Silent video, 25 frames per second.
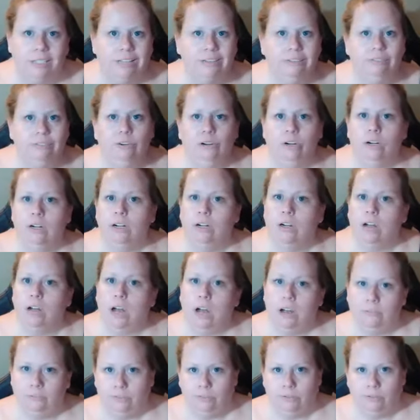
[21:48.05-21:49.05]
Give her an
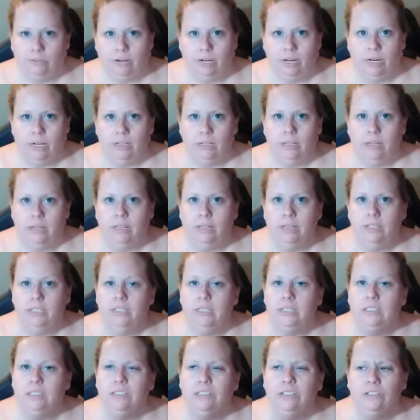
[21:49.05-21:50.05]
offering. Like, these things